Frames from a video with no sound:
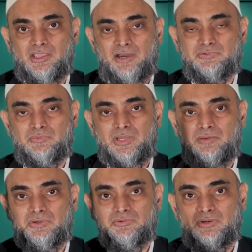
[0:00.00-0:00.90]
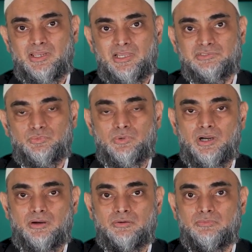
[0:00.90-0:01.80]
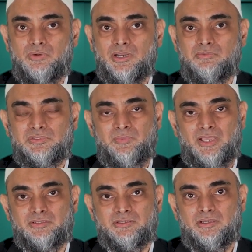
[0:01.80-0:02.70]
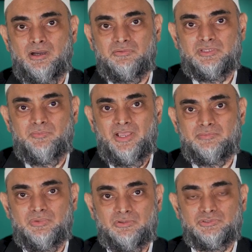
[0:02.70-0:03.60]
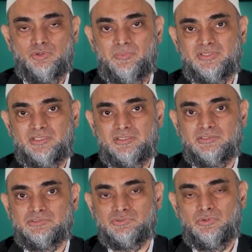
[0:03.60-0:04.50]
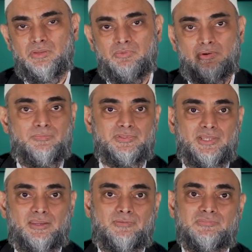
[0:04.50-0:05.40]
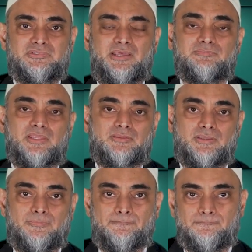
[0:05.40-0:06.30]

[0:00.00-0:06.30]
After 1 hour, you realize, wow, 1 hour has passed. How is it passed? Because you open that thing. So don't even open that. Stop that thing.